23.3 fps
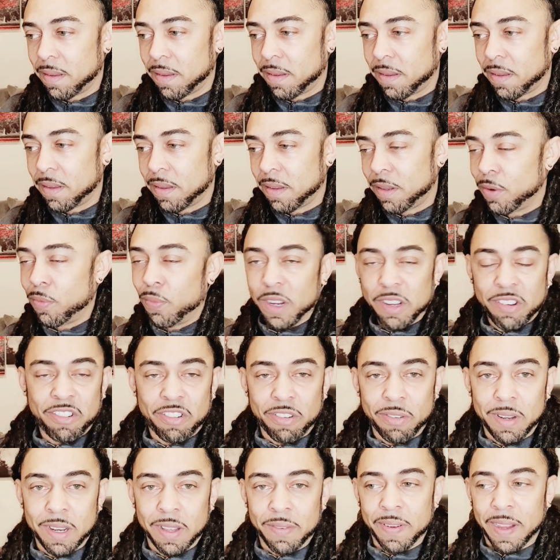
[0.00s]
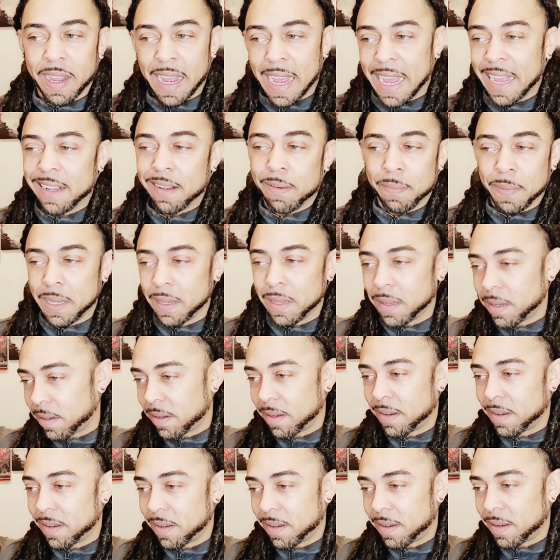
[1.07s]
you wish you never had me.
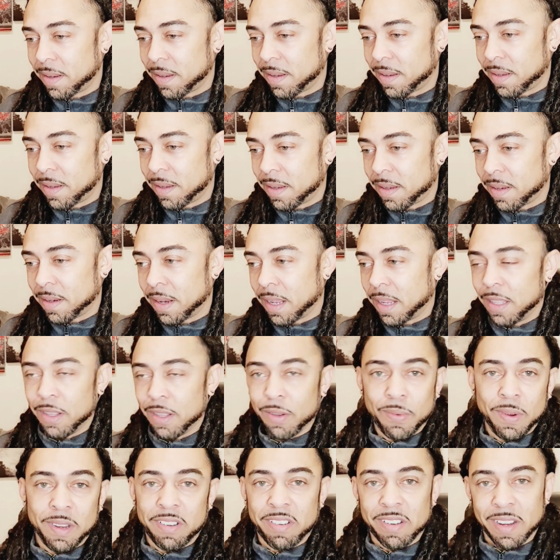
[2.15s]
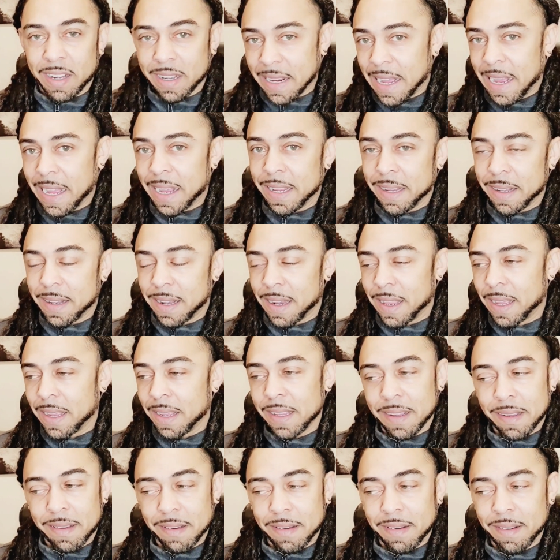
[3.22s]
Like, you wish I died.
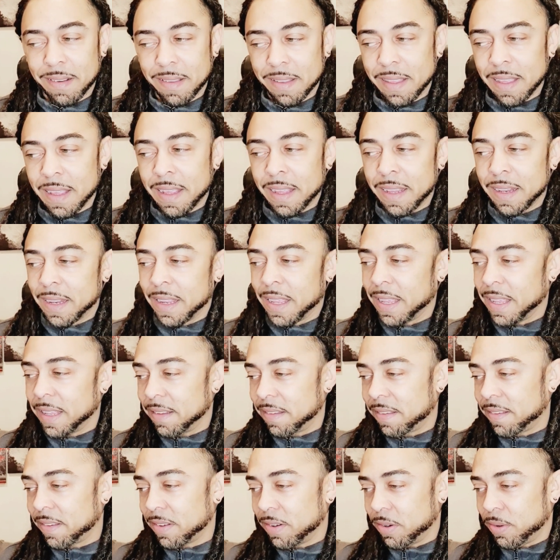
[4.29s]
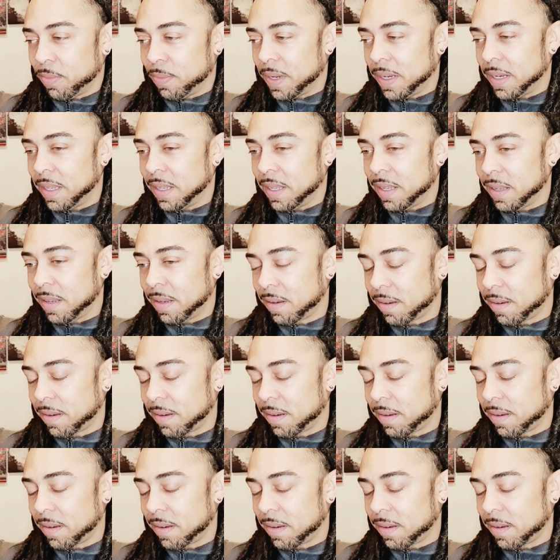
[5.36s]
Like, there is so many.